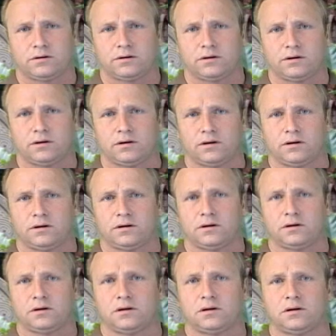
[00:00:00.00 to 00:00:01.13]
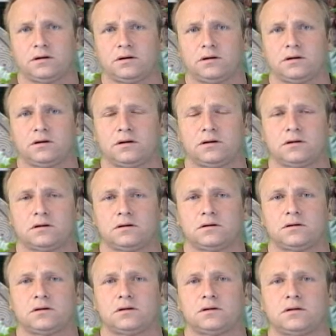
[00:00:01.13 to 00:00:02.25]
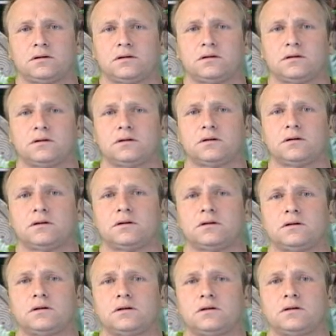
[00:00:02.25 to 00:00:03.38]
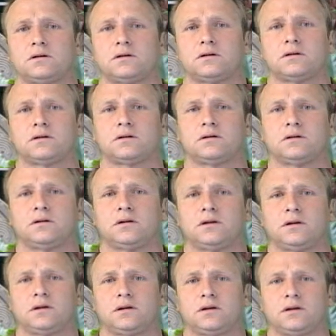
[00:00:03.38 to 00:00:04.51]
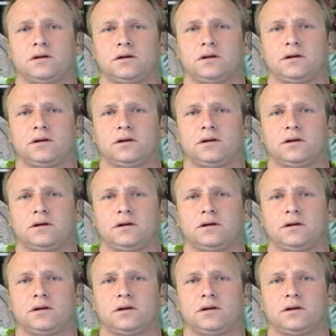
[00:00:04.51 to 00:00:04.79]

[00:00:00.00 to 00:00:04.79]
(no one is talking)